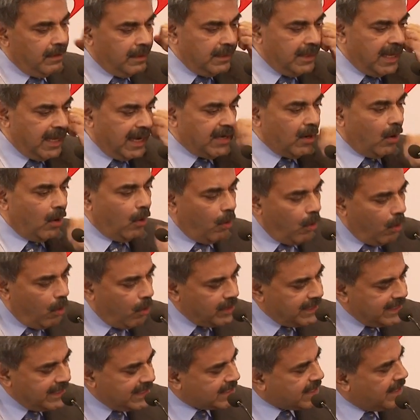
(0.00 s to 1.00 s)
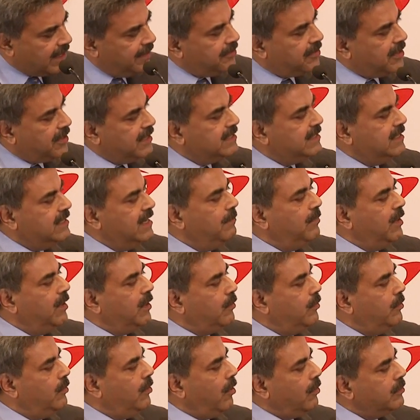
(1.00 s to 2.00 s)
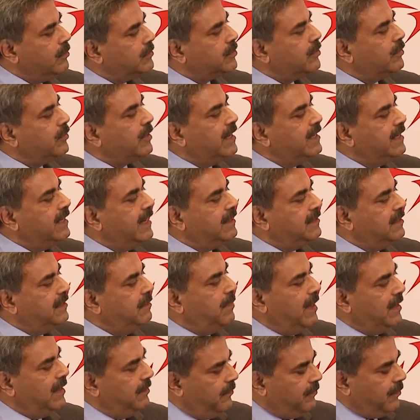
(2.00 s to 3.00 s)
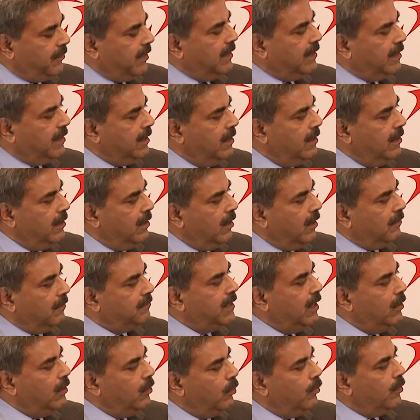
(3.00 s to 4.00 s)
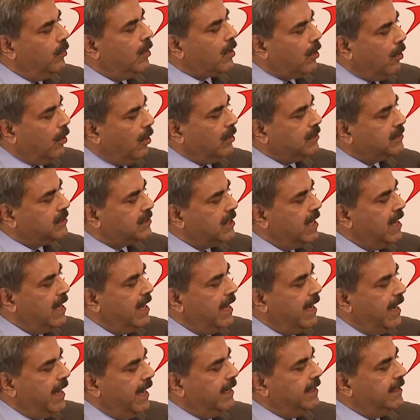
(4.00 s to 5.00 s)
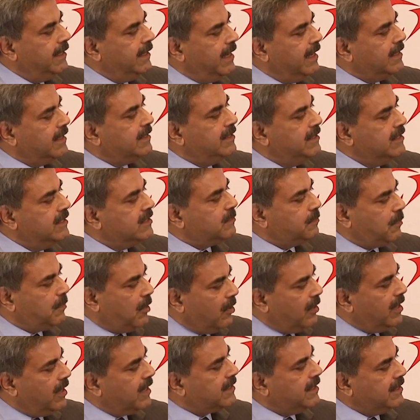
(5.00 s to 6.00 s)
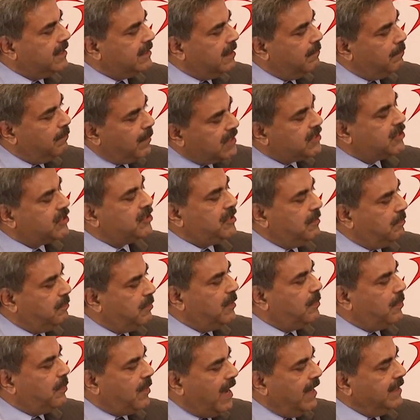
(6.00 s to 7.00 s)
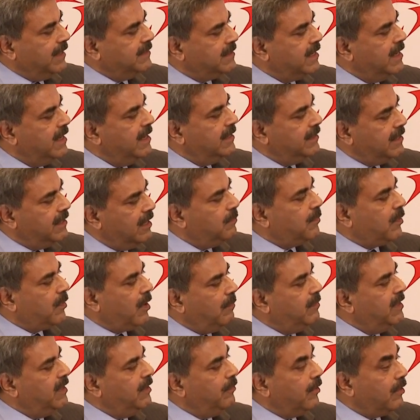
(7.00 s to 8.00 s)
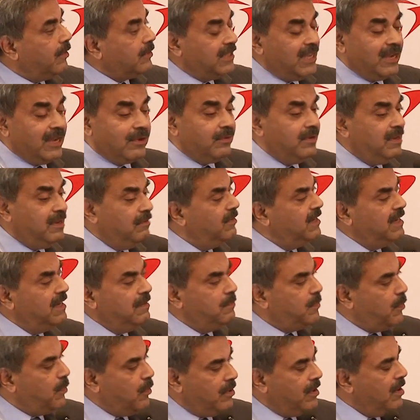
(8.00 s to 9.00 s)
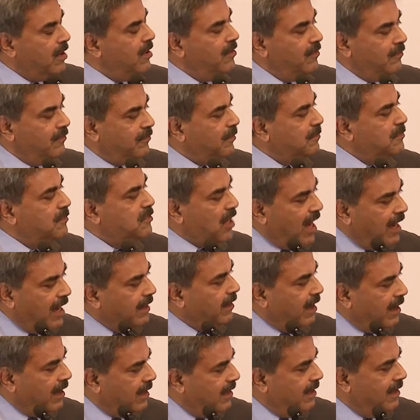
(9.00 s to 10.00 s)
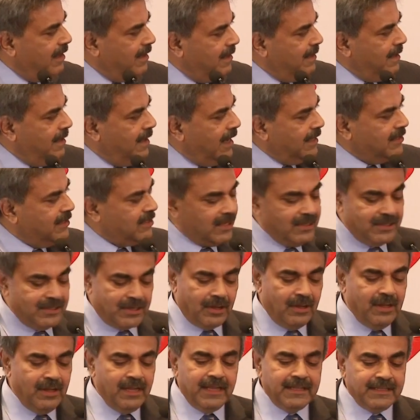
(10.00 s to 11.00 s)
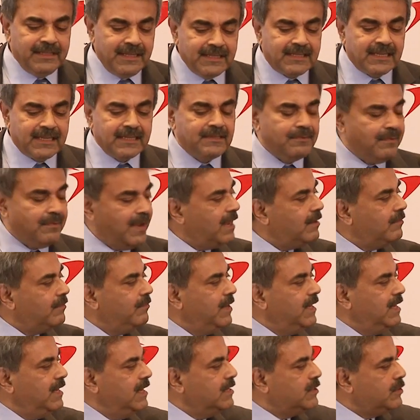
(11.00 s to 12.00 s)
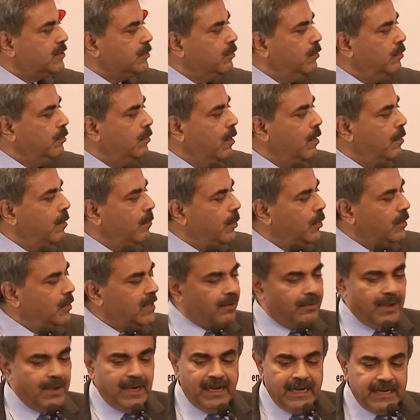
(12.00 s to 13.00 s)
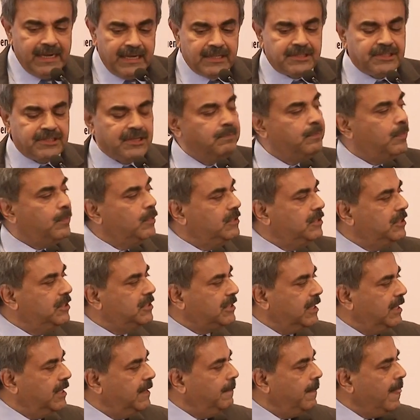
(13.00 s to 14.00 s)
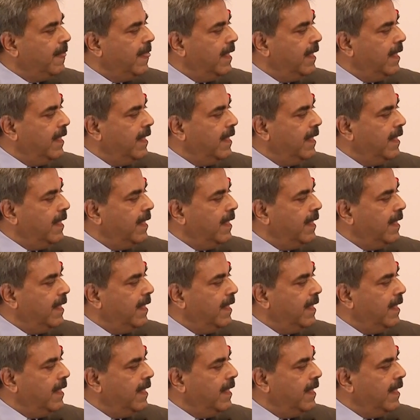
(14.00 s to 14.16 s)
that all these countries' neighborhood also can get the benefit of the lower cost and get this product at a much cheaper price than probably what they could even import from China. I think so. This is where we need to put our leadership position